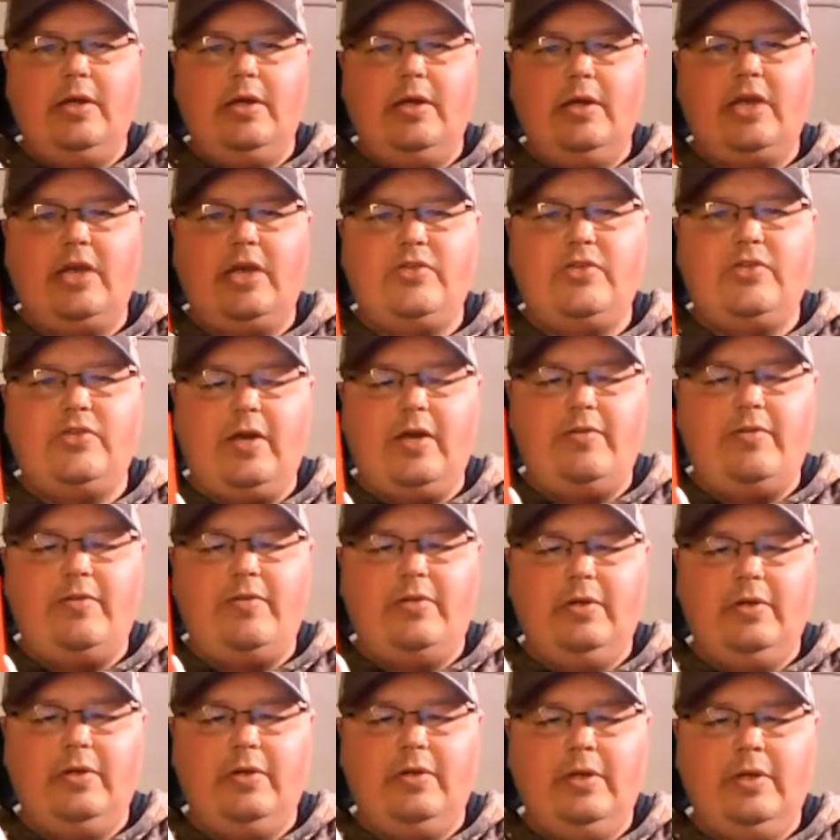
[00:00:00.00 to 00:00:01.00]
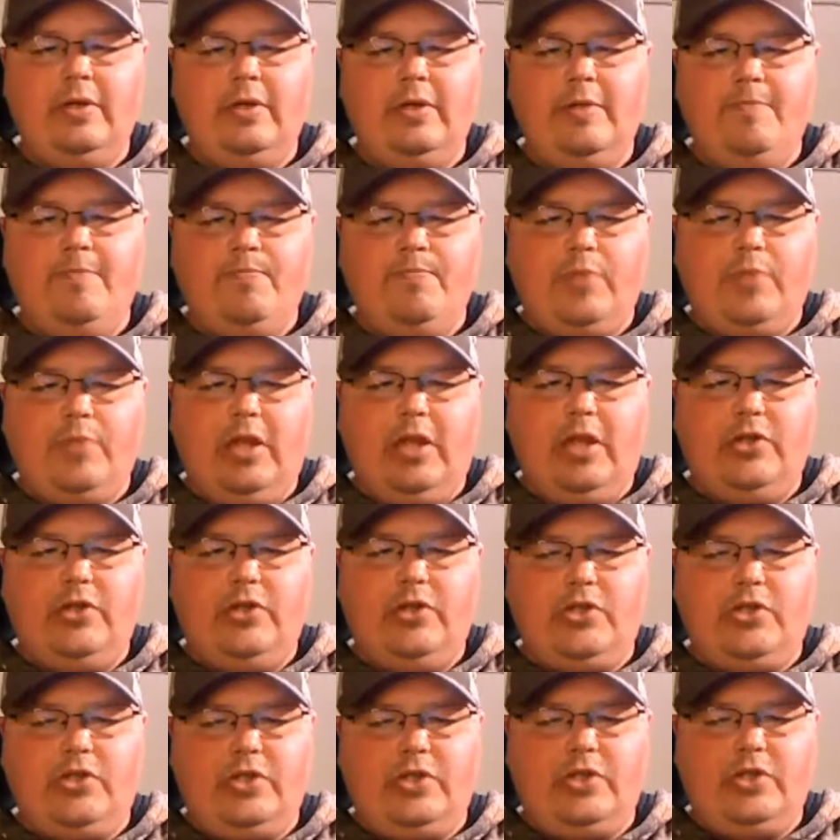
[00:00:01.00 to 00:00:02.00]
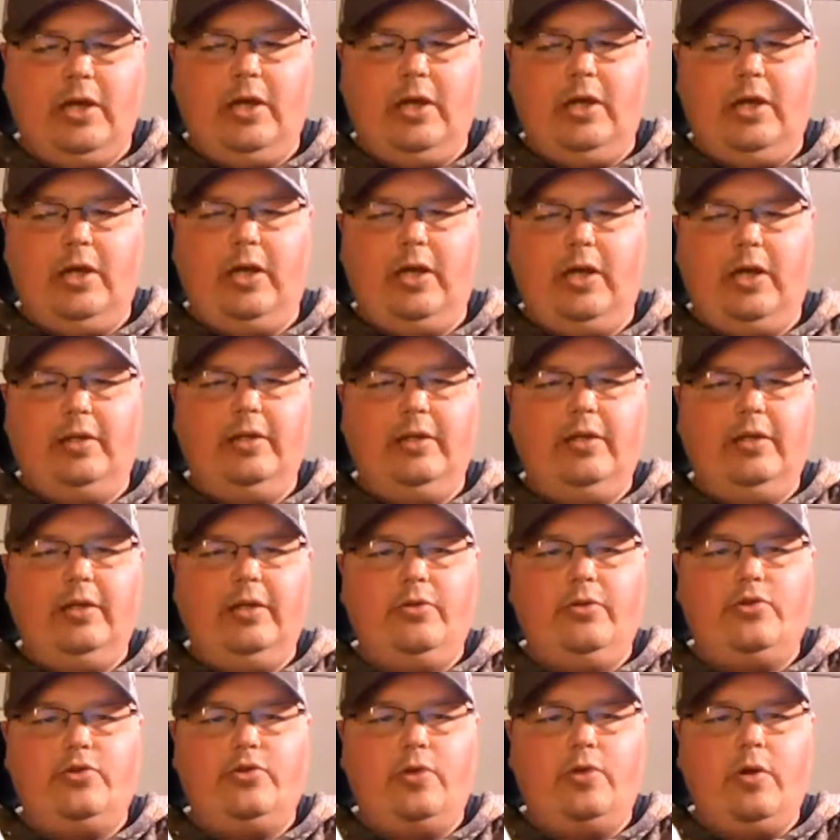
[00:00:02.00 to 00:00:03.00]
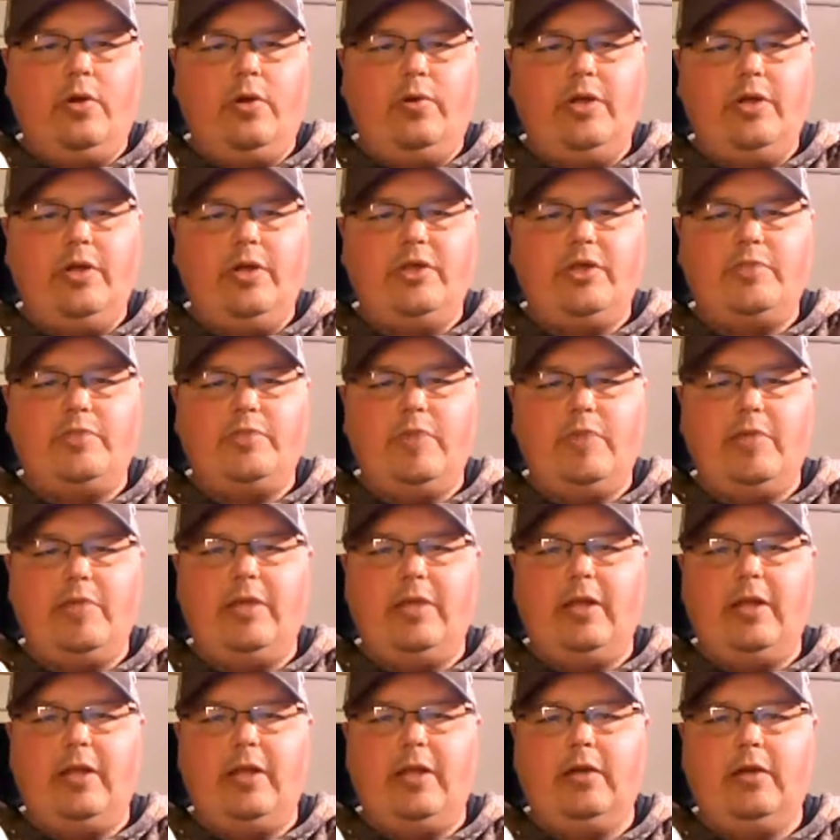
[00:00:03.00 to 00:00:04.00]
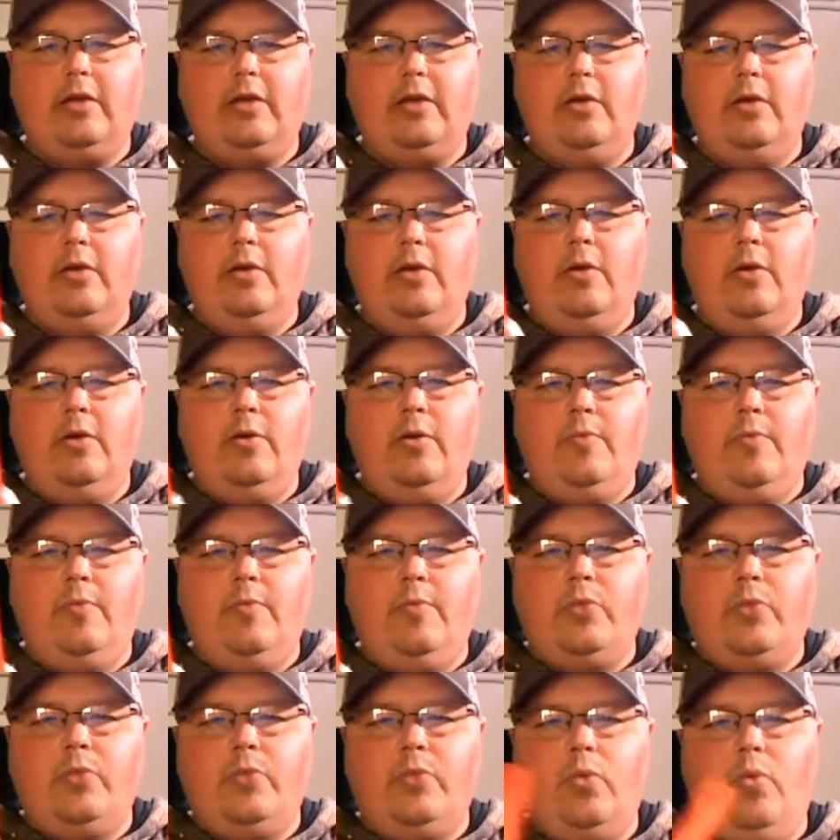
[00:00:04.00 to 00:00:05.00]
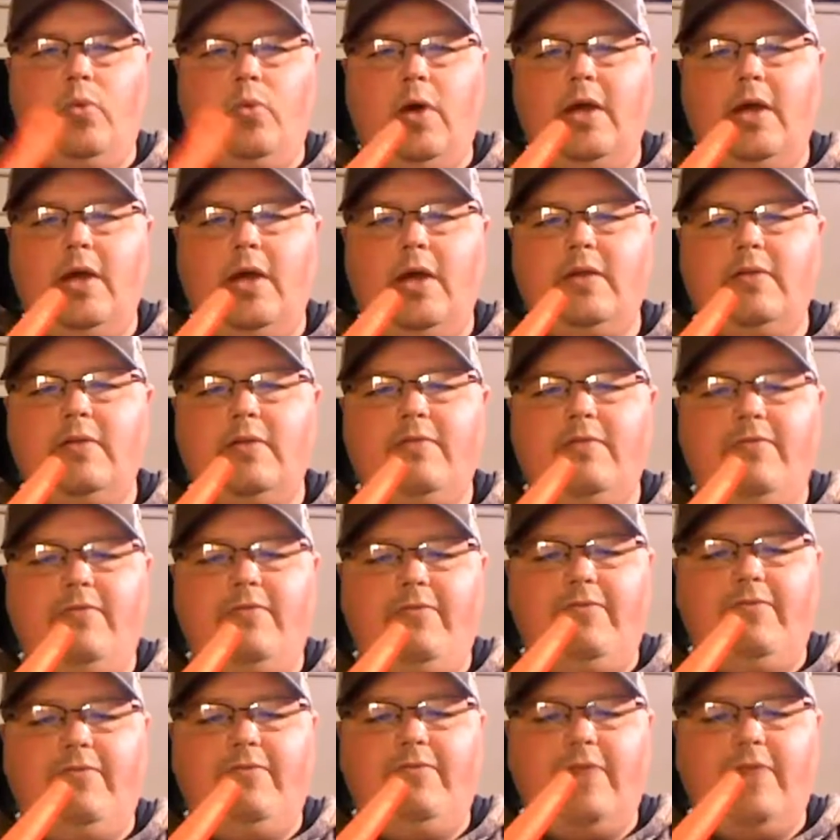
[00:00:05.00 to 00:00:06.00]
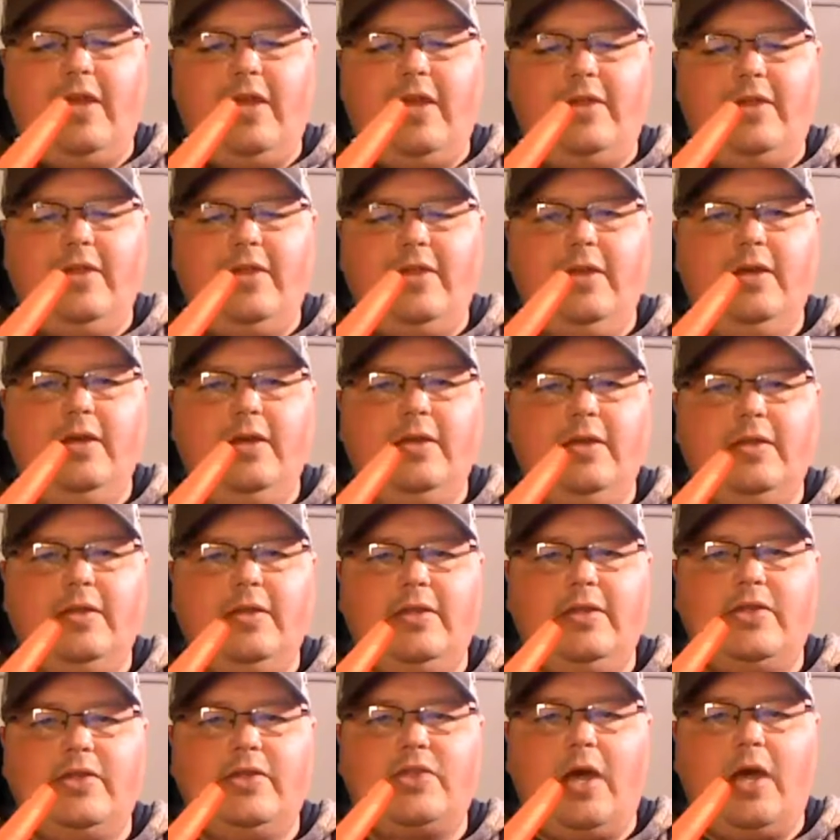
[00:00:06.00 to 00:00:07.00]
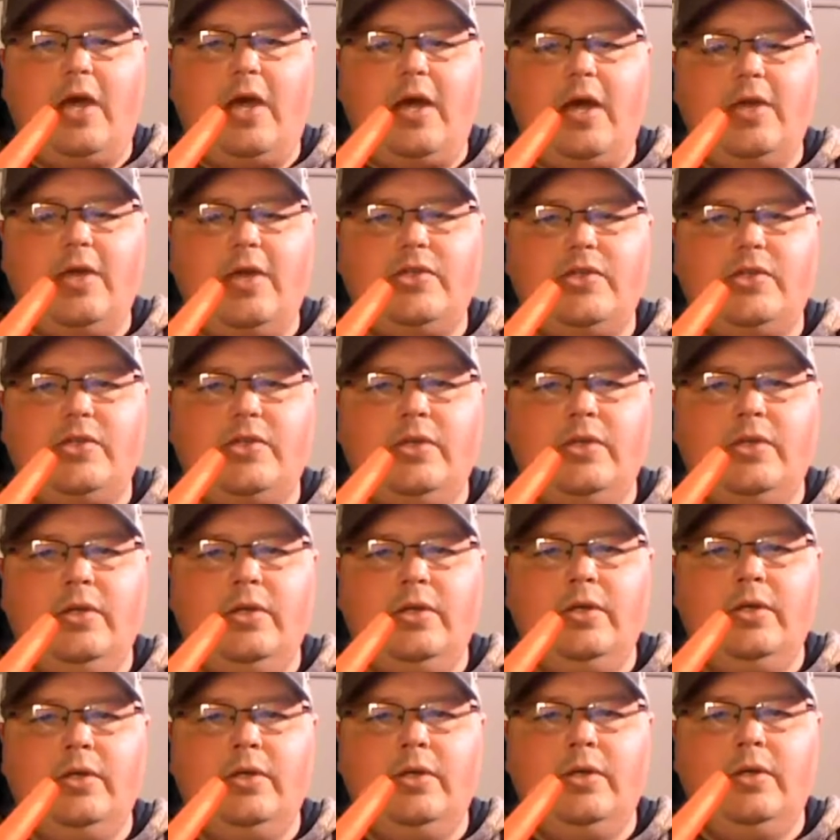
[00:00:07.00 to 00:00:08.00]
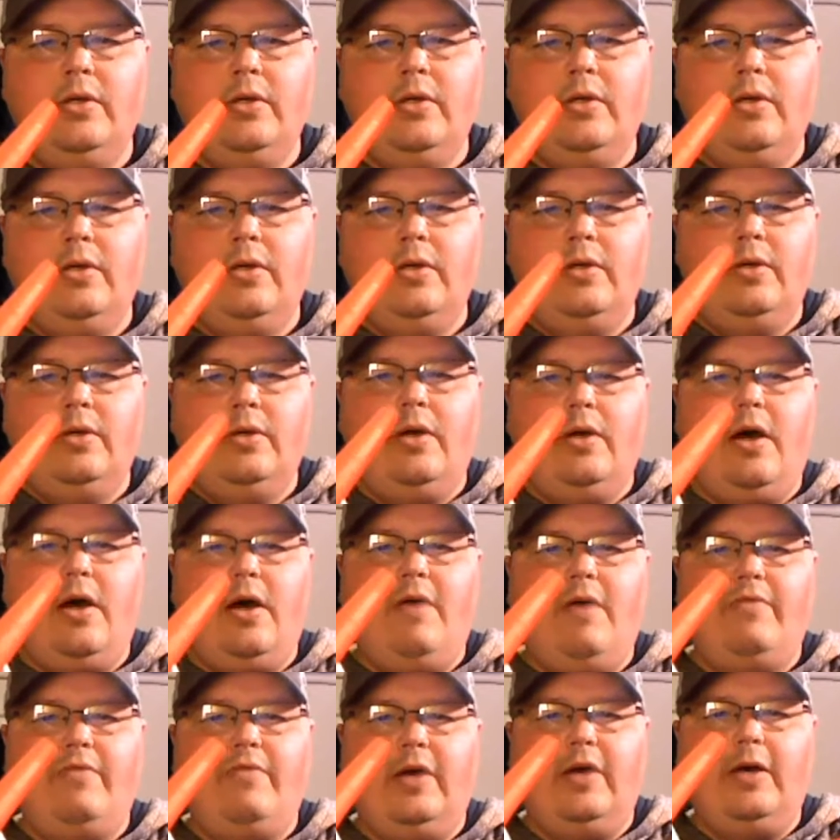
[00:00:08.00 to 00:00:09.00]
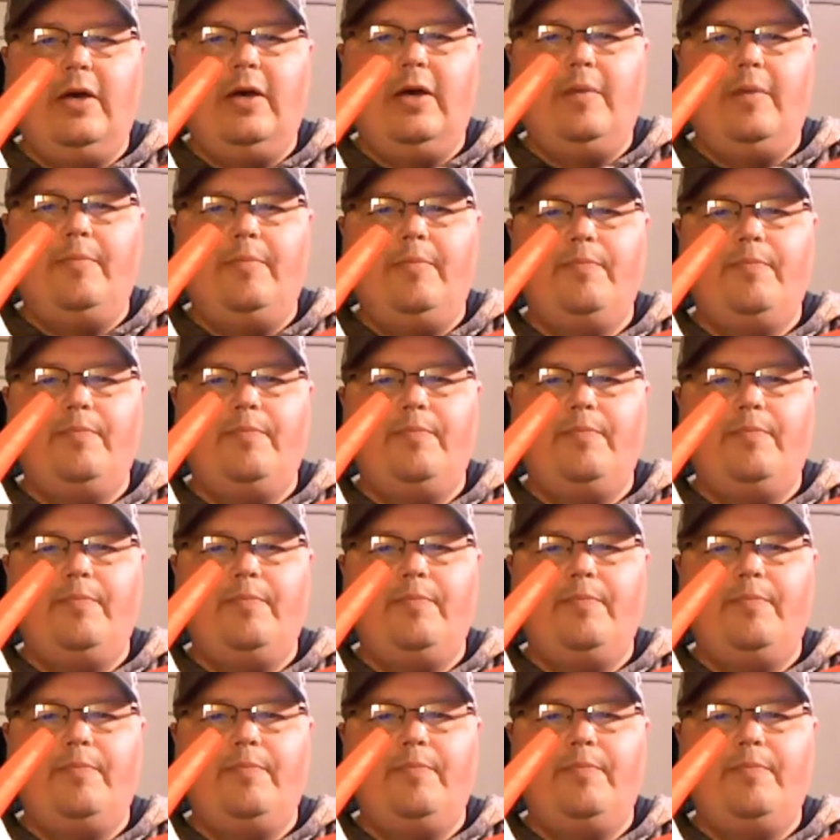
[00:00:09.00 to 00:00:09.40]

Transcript: X5. It's just a little drone. It's maybe like 1/5 the size of the